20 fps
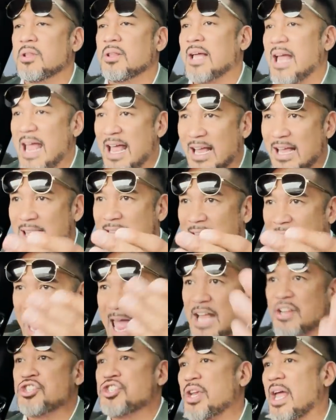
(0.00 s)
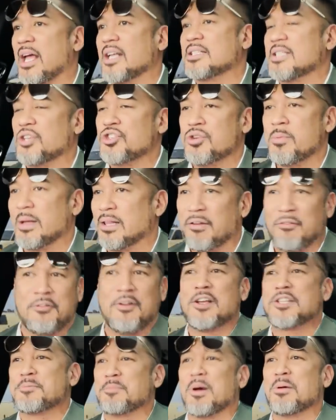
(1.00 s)
the handshakes that you make, the
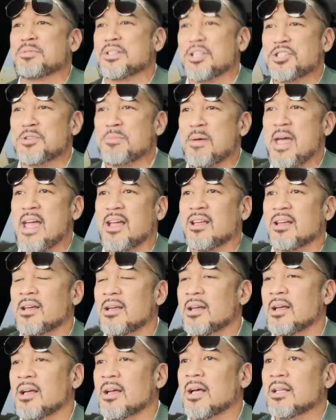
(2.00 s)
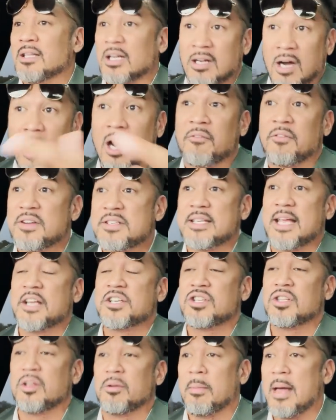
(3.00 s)
fist bumps that you make, the
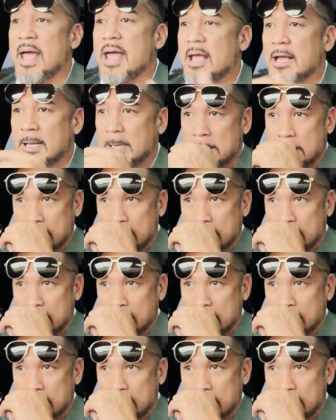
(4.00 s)
conversation they make,